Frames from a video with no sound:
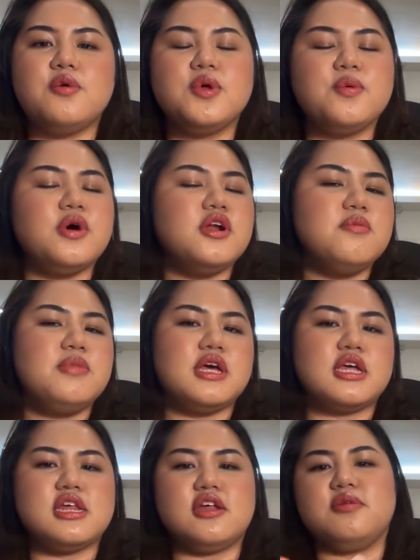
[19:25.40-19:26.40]
we want to
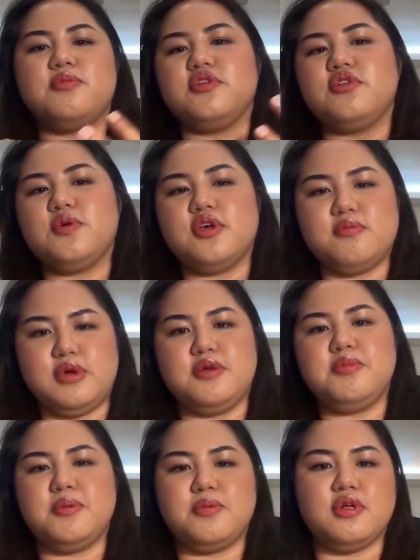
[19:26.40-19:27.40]
be accessible to as
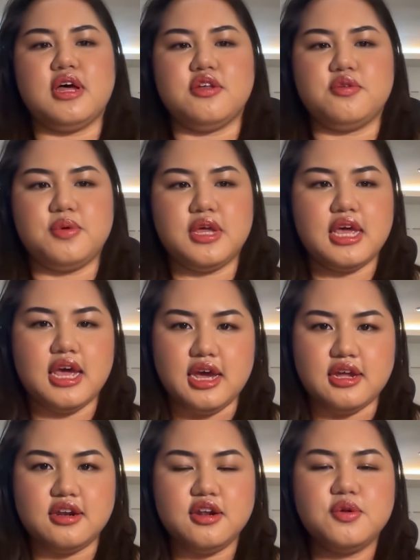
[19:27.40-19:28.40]
many people as we
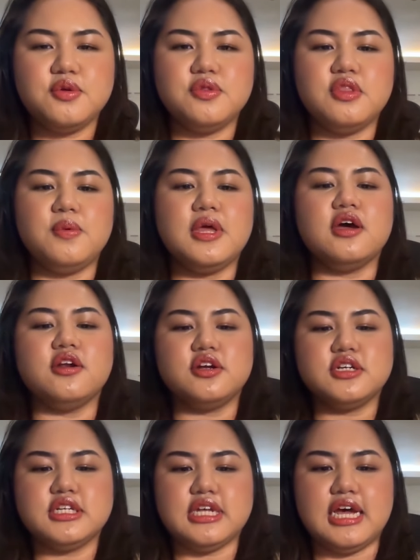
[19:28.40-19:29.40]
can. We
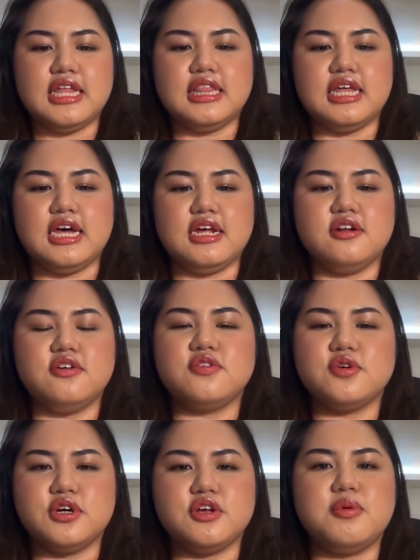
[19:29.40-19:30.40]
understand that,
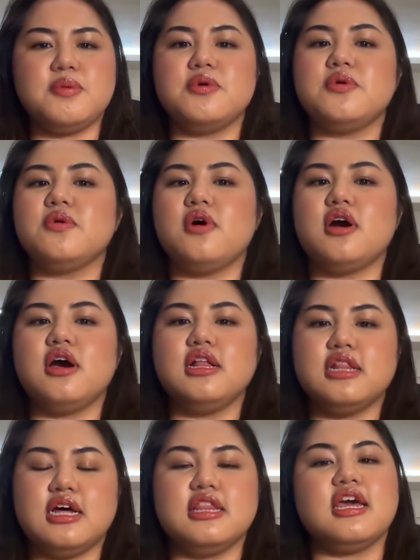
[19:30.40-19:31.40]
of course, people who are
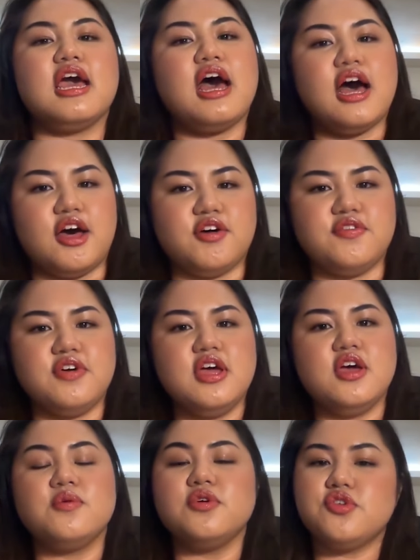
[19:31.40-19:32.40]
halal, they have
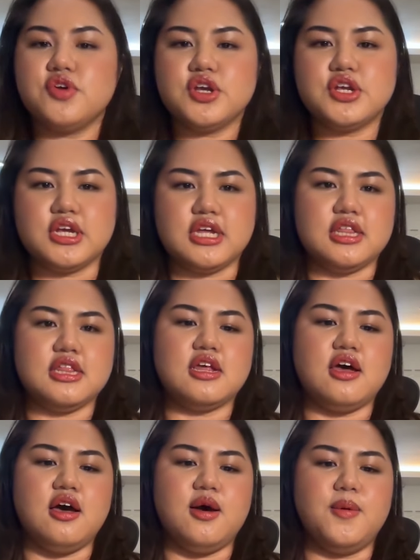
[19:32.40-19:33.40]

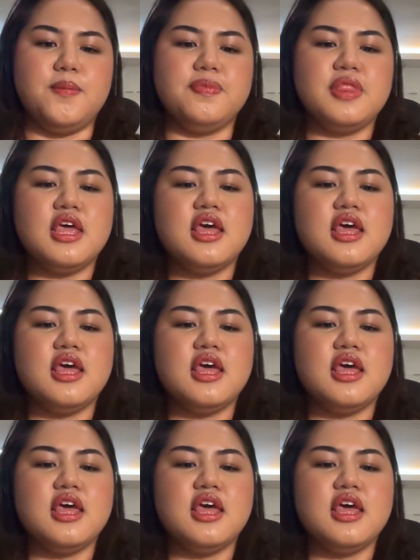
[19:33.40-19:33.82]
restrictions. And